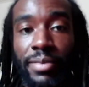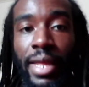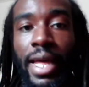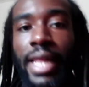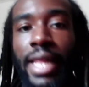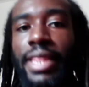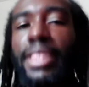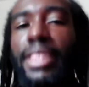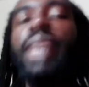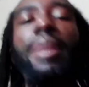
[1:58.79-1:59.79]
Think about it
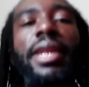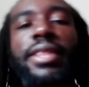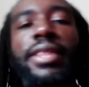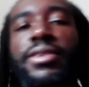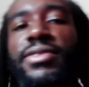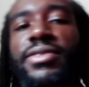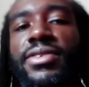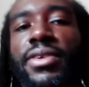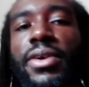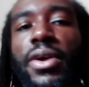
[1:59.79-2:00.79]
like this
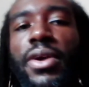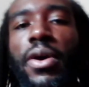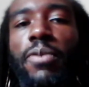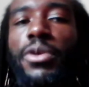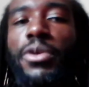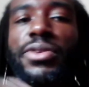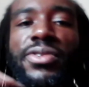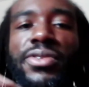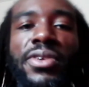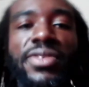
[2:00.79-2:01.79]
workers are
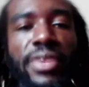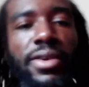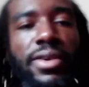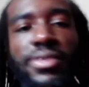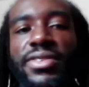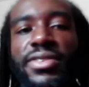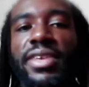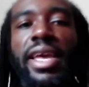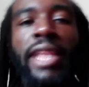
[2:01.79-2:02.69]
scarce, and the more of